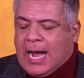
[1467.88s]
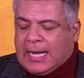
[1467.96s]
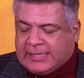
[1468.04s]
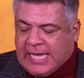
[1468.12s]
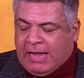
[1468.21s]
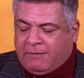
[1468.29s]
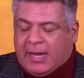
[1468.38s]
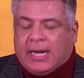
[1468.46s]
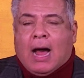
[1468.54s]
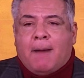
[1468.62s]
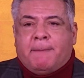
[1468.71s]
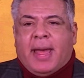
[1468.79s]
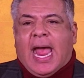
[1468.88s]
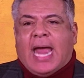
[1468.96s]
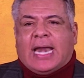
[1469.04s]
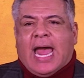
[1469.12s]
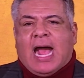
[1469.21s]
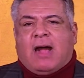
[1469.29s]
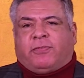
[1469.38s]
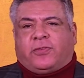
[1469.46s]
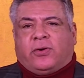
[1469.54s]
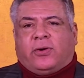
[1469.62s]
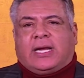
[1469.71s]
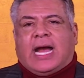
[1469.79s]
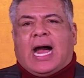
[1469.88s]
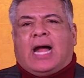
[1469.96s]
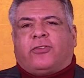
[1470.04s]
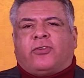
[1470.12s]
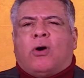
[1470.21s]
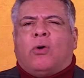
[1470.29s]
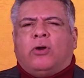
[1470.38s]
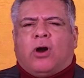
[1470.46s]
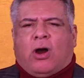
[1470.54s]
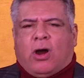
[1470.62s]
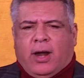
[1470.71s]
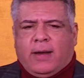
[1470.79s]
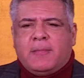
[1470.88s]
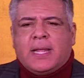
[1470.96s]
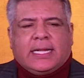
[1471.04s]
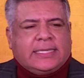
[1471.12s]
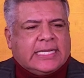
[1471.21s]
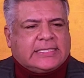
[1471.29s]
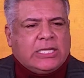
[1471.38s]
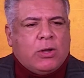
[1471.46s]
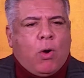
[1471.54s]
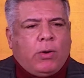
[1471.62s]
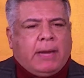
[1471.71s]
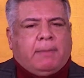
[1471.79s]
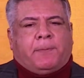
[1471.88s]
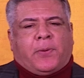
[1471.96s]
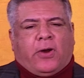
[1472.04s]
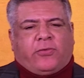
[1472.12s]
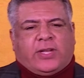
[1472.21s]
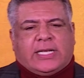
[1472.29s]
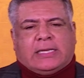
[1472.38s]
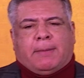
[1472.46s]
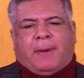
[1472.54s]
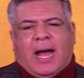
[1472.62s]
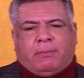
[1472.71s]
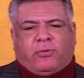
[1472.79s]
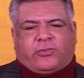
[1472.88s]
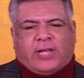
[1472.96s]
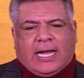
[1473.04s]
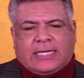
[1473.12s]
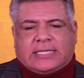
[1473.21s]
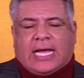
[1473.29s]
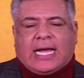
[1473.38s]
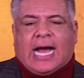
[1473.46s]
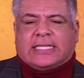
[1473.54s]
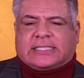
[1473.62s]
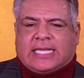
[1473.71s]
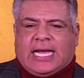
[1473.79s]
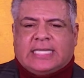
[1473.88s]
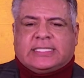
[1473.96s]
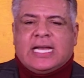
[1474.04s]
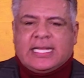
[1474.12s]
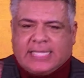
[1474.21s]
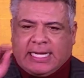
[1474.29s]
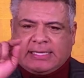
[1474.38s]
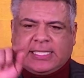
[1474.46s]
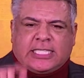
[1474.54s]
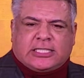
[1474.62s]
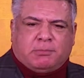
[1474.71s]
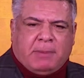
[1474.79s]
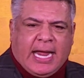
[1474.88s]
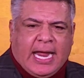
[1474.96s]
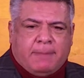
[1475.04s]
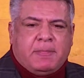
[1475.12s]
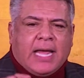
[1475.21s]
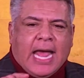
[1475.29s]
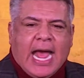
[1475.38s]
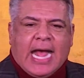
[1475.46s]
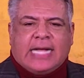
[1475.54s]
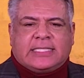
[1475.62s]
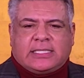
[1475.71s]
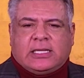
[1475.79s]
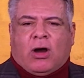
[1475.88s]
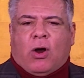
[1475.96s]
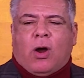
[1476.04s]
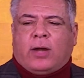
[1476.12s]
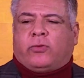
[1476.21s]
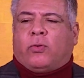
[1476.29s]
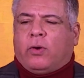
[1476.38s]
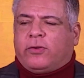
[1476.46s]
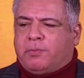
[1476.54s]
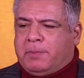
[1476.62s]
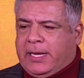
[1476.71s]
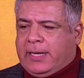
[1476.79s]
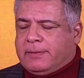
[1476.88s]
David, a man after God's own heart. That's the only person that the Bible says, that God says, that this man has the heart towards me.